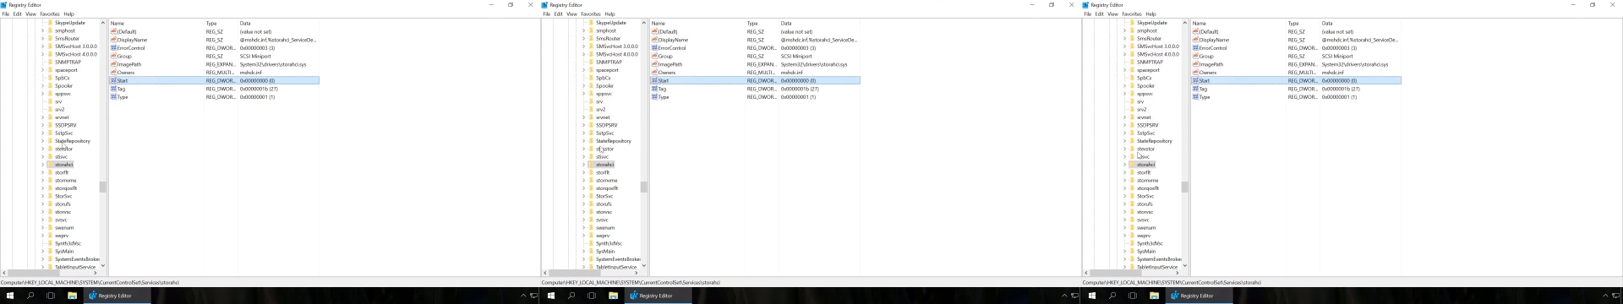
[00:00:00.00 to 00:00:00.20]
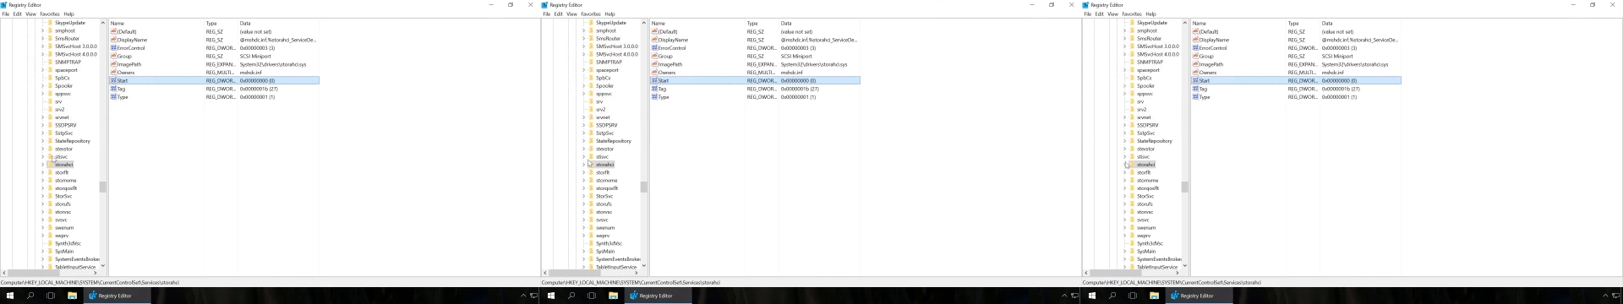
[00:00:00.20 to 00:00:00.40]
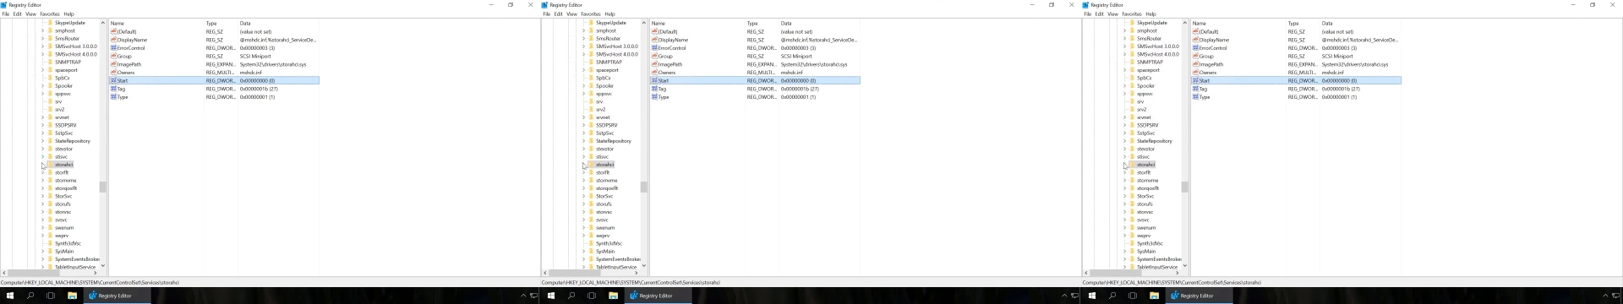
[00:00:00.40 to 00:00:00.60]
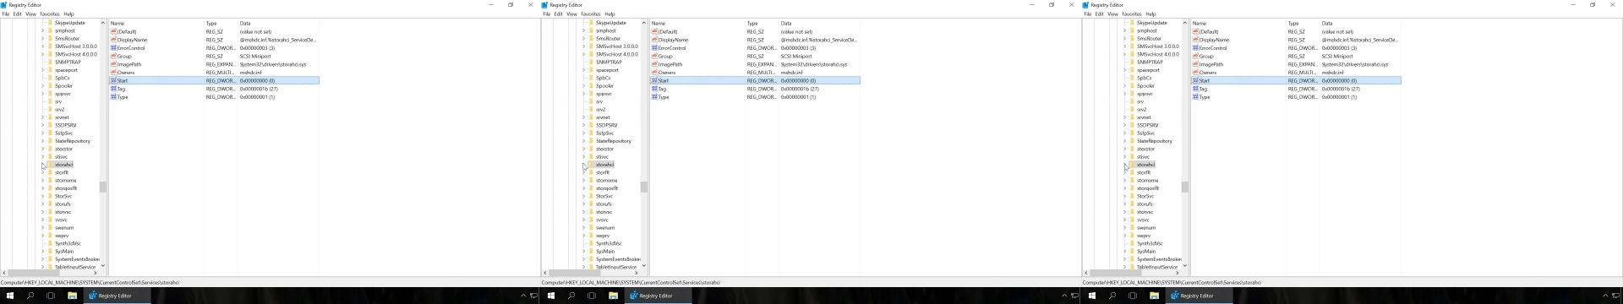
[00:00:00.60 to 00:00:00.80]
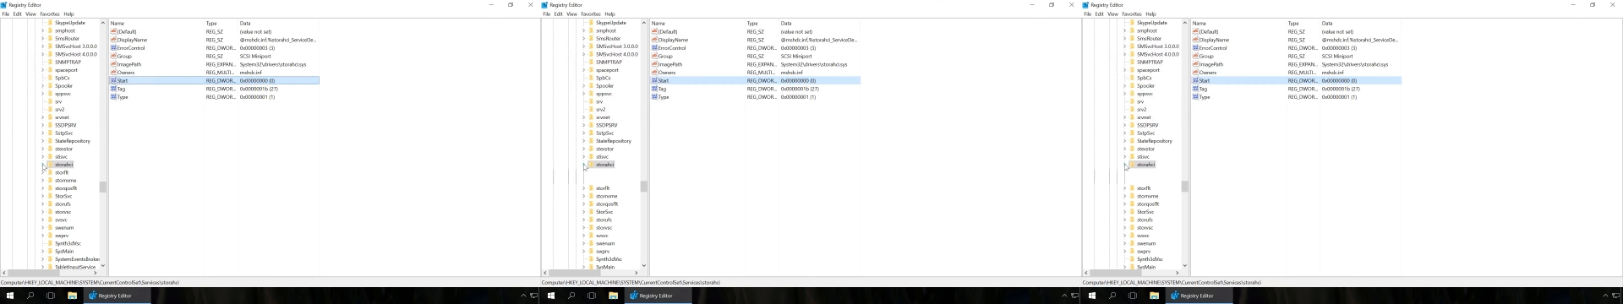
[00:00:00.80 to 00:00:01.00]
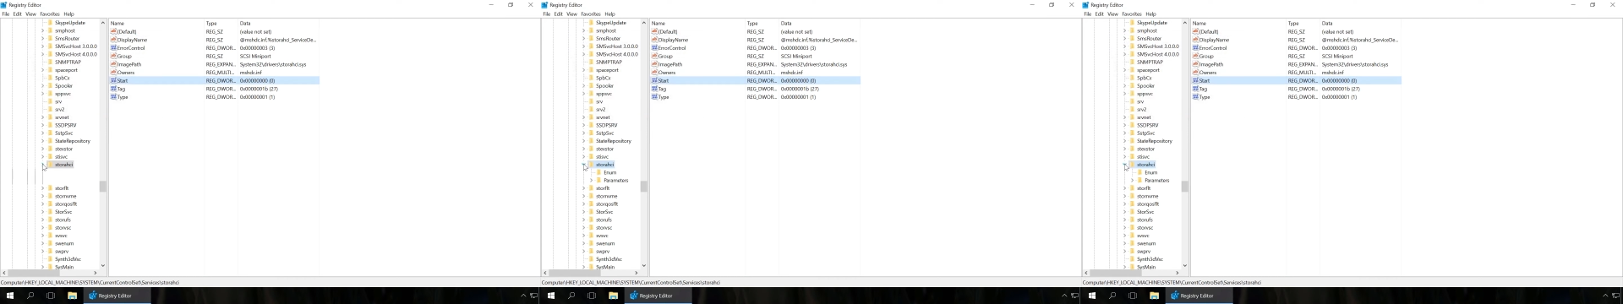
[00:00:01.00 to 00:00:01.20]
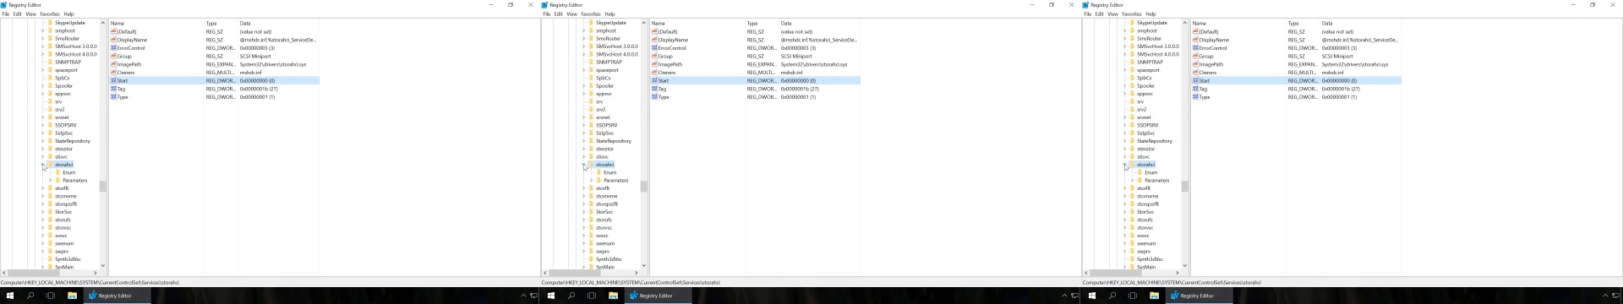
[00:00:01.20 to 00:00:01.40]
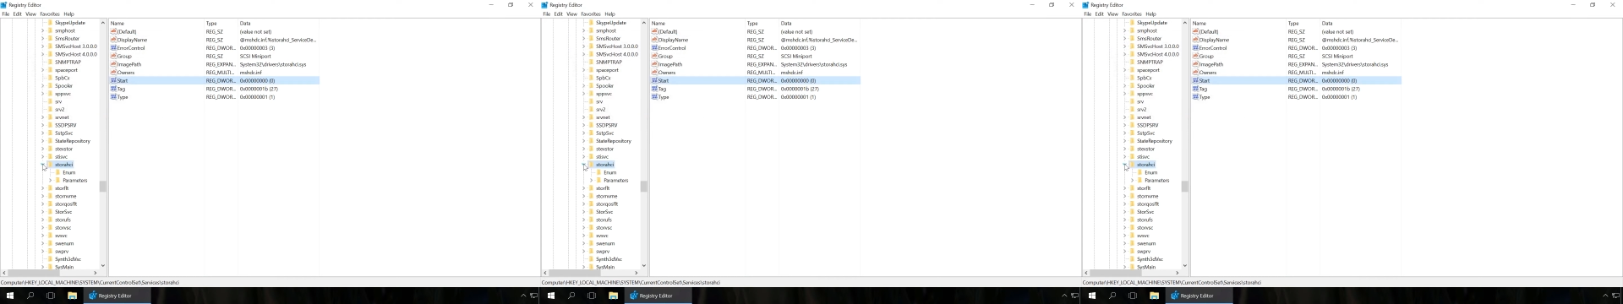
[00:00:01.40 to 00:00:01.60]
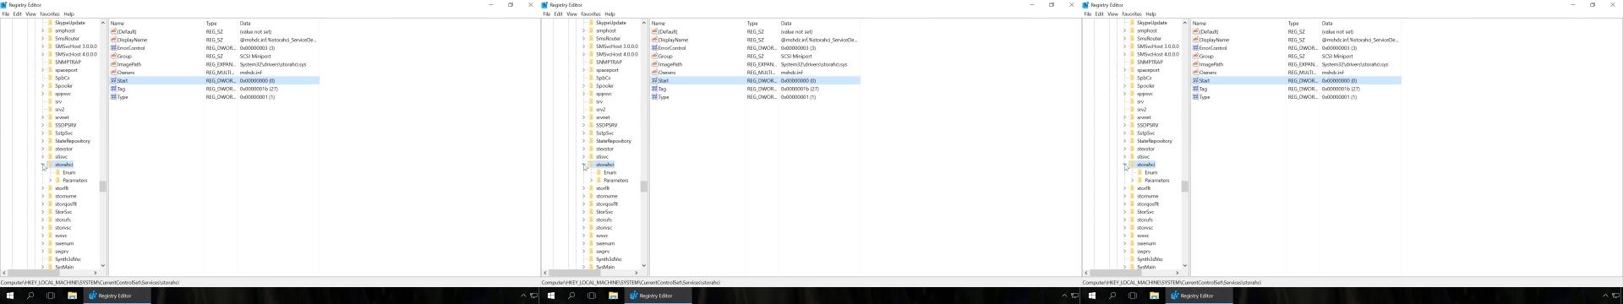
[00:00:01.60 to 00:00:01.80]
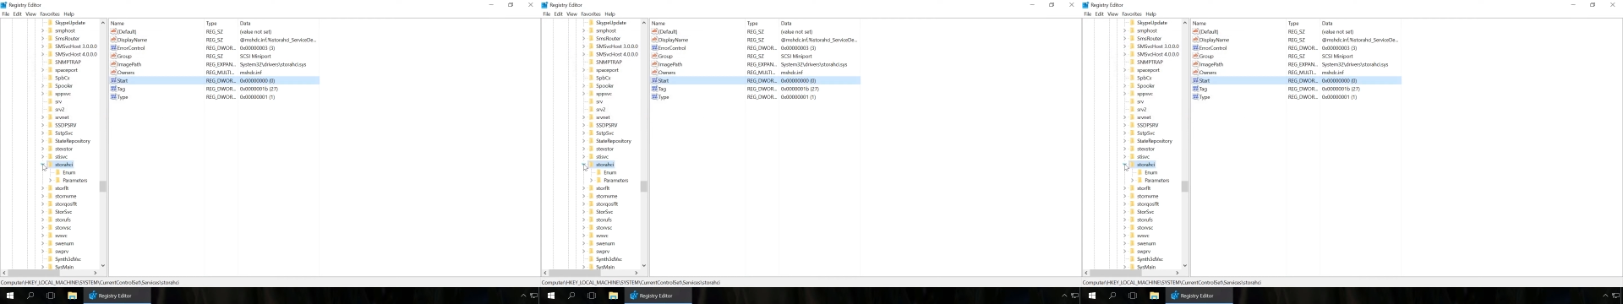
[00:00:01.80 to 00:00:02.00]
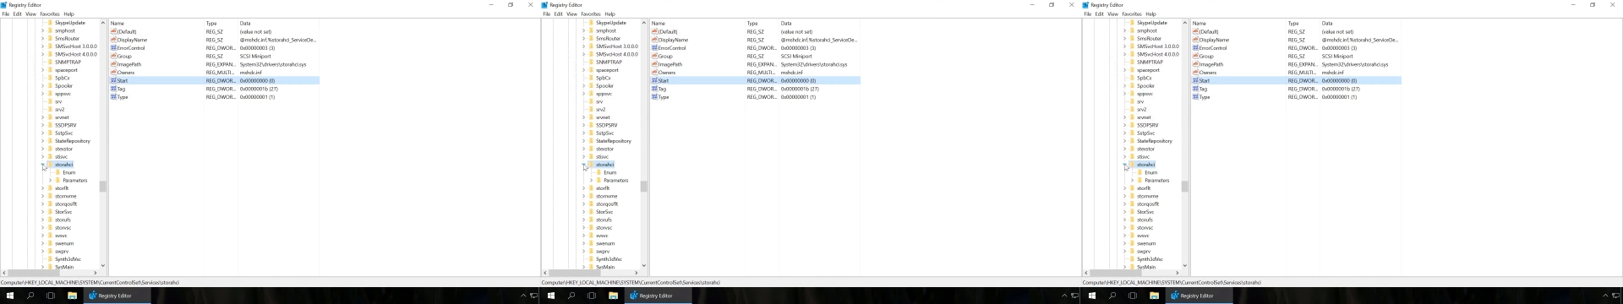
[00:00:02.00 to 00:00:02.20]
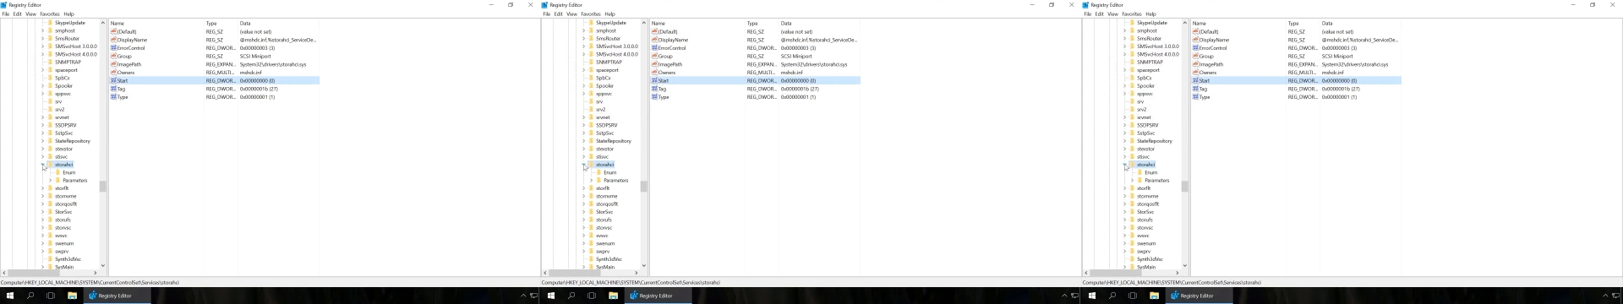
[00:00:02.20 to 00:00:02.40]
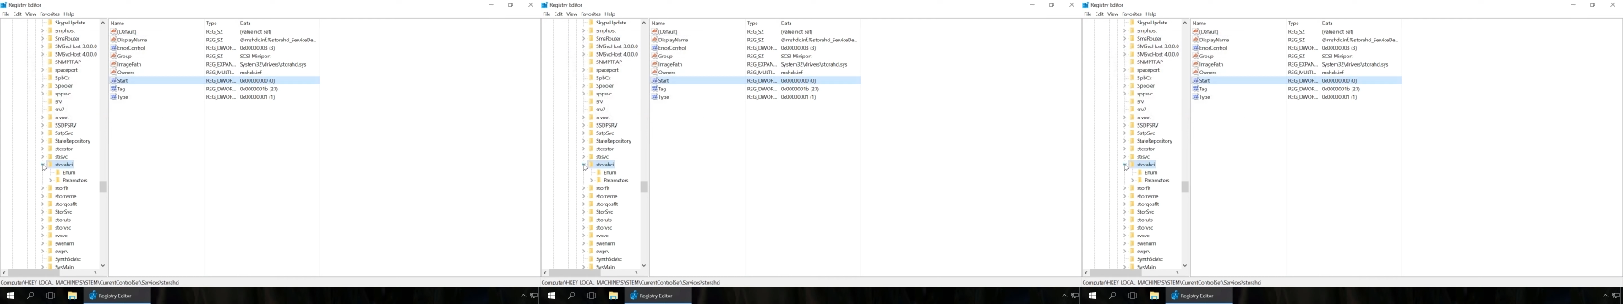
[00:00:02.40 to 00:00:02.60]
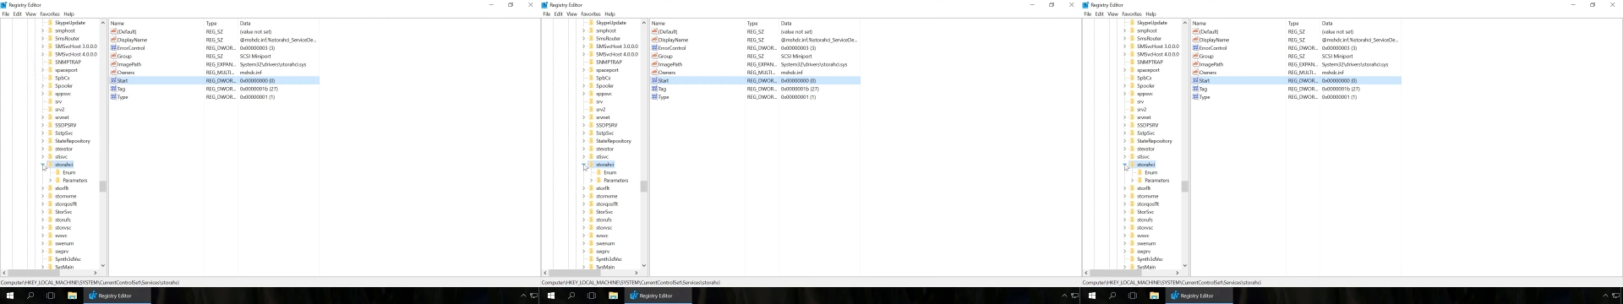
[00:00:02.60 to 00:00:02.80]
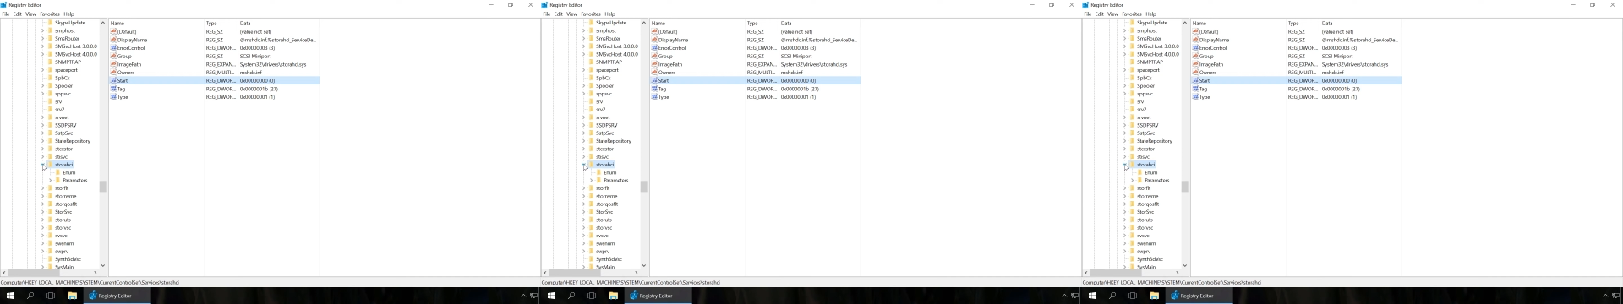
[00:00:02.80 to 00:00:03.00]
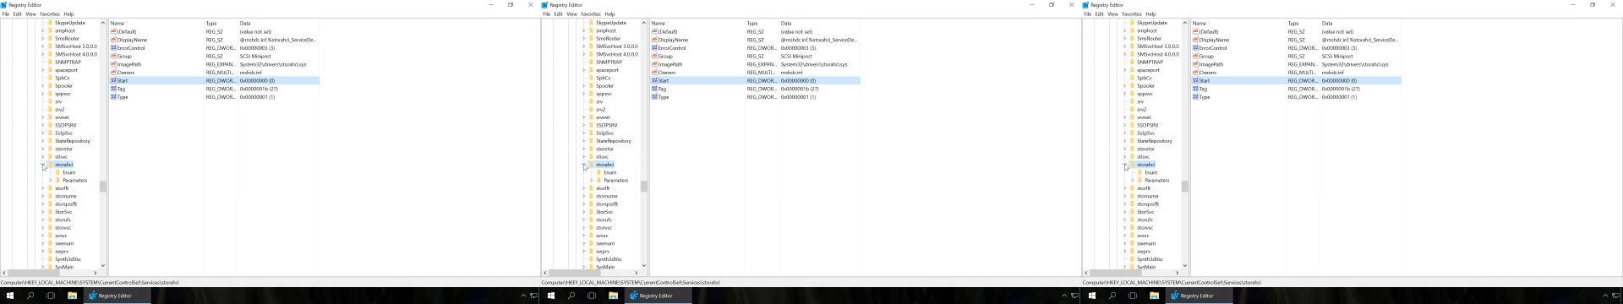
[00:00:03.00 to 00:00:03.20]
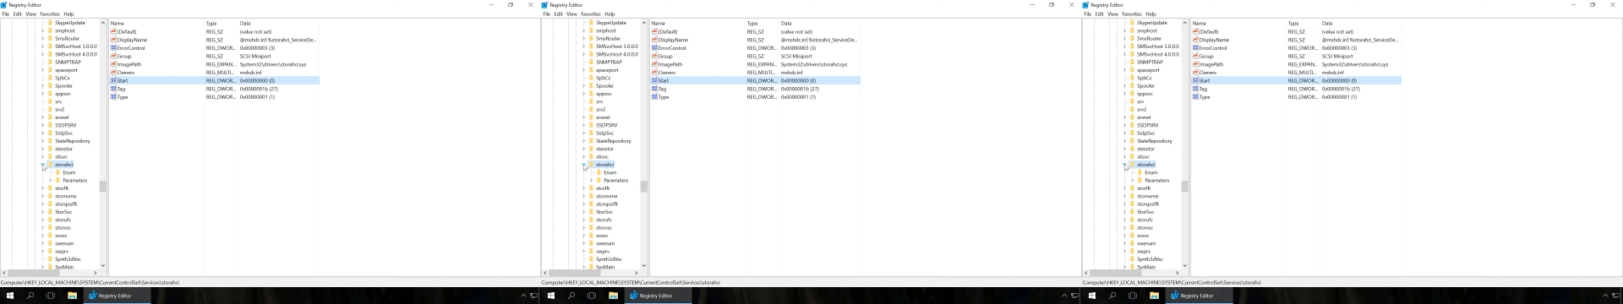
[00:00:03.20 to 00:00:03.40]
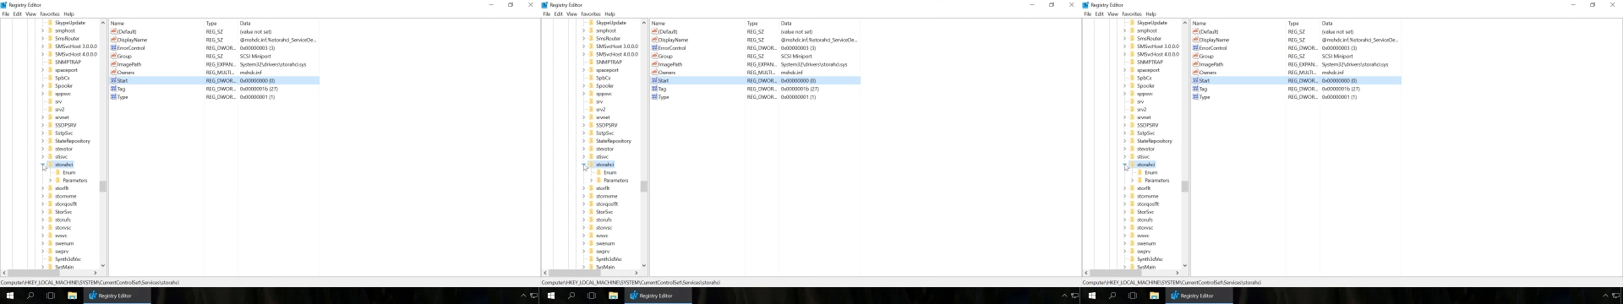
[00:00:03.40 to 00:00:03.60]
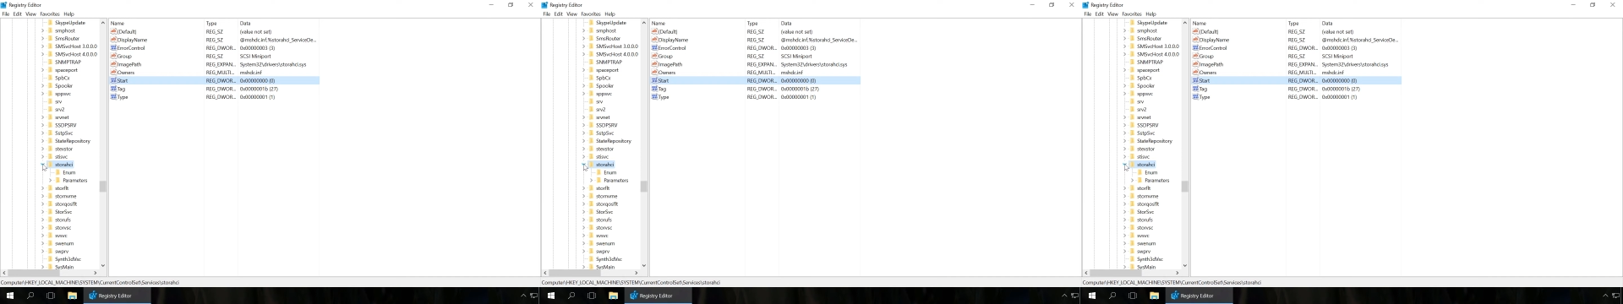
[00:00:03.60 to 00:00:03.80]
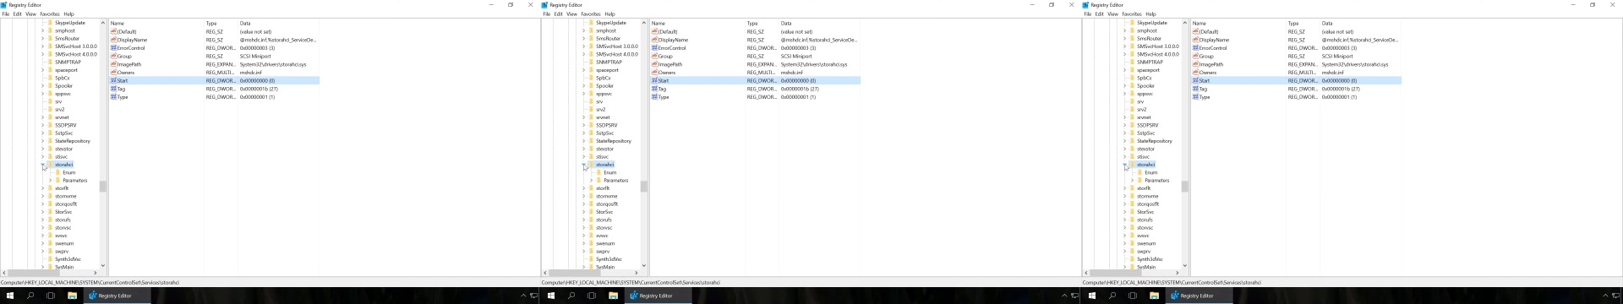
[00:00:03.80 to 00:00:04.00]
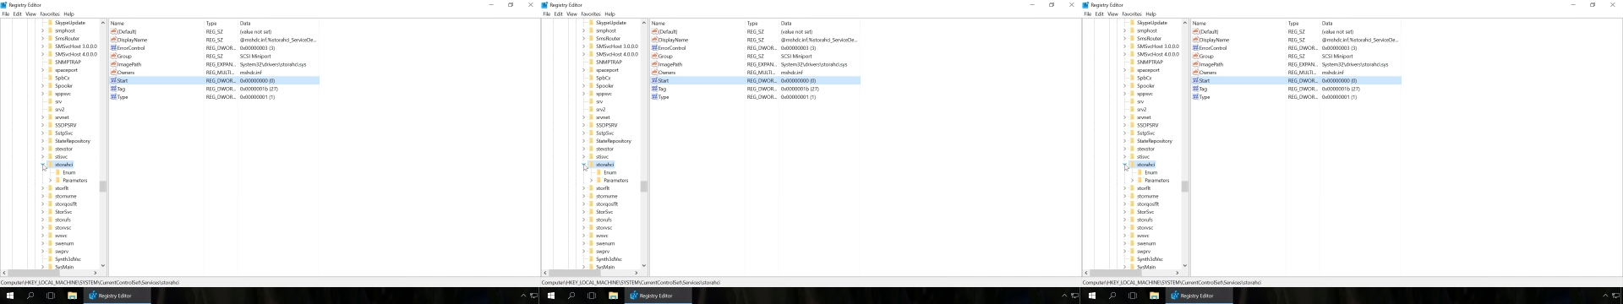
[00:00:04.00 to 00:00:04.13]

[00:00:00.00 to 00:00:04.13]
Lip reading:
Nobody's mouth can be seen.